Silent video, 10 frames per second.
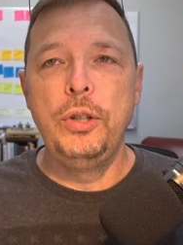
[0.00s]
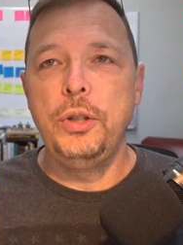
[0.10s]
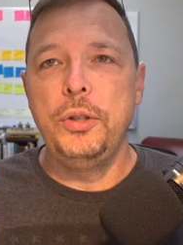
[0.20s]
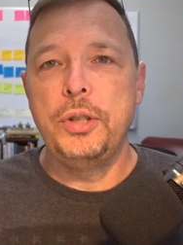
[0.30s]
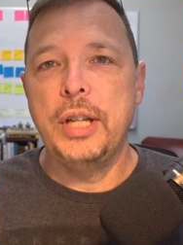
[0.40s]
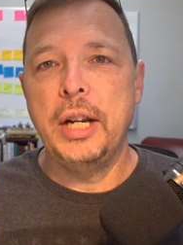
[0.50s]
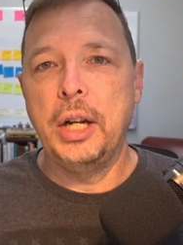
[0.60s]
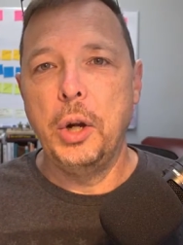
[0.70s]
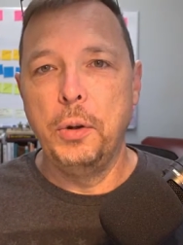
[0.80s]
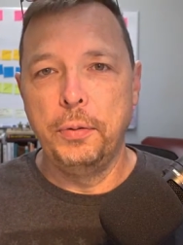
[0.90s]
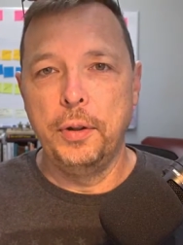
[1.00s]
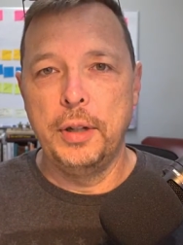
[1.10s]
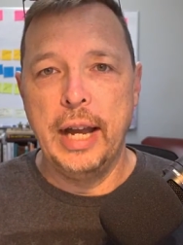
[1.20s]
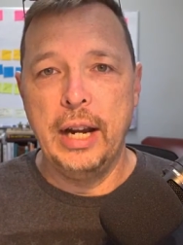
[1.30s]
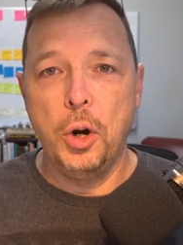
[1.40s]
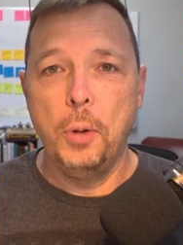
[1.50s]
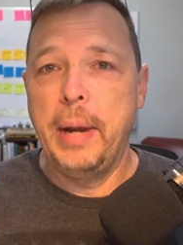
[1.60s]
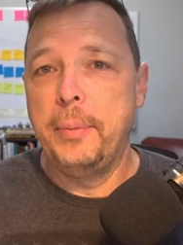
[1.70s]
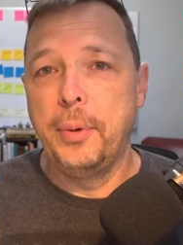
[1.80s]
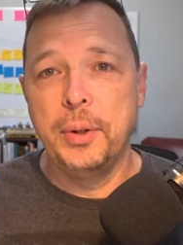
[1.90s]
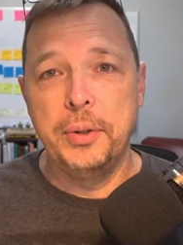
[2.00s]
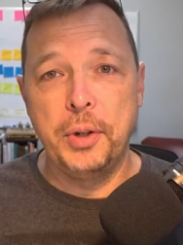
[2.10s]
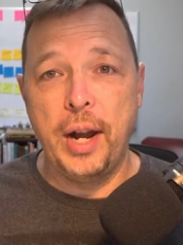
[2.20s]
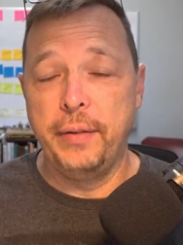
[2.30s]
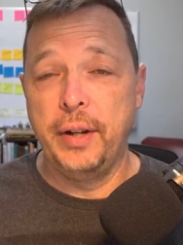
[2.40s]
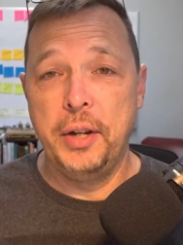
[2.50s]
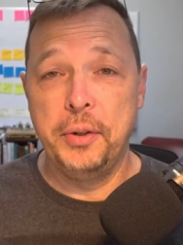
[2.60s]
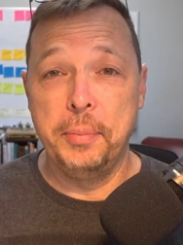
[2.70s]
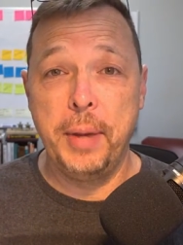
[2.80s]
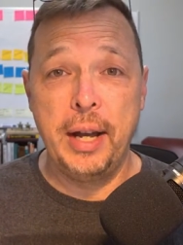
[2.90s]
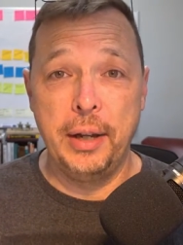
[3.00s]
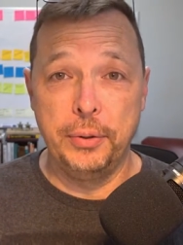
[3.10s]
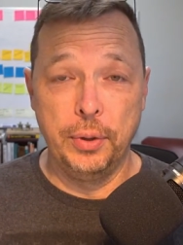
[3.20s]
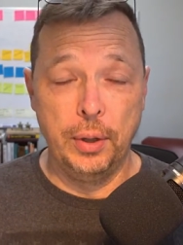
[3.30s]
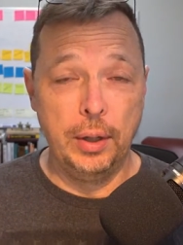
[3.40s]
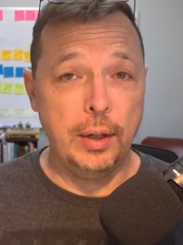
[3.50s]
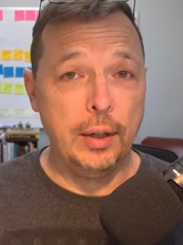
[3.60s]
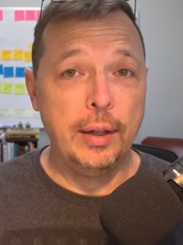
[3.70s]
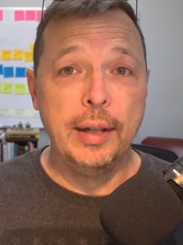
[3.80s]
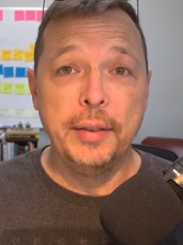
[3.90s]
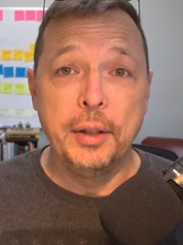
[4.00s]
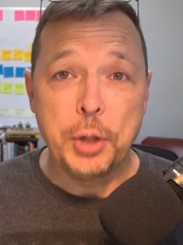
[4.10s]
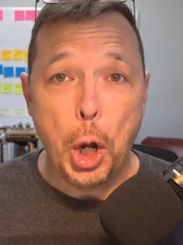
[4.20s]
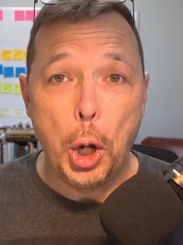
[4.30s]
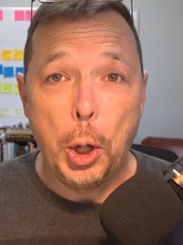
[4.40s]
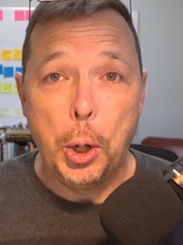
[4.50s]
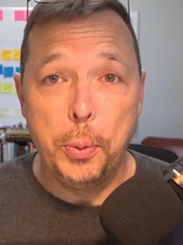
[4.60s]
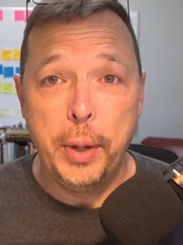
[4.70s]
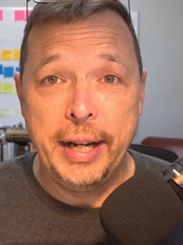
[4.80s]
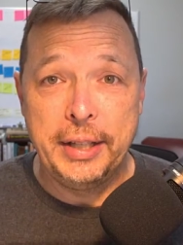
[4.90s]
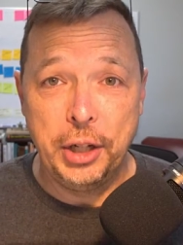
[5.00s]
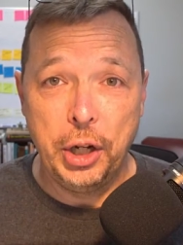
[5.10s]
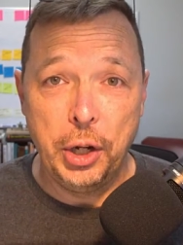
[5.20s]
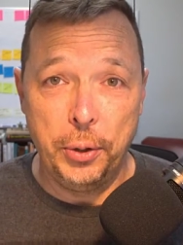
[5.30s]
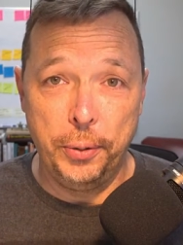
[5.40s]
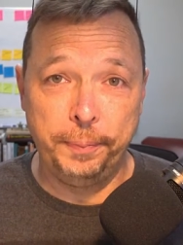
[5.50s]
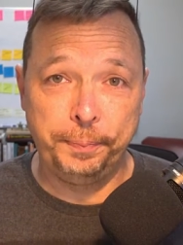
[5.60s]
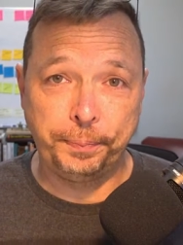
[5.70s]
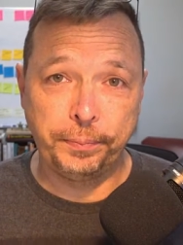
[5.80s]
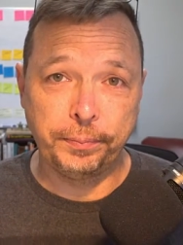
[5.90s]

you, you set a goal for the day, or maybe we're going to drive 100 miles. There's always a goal.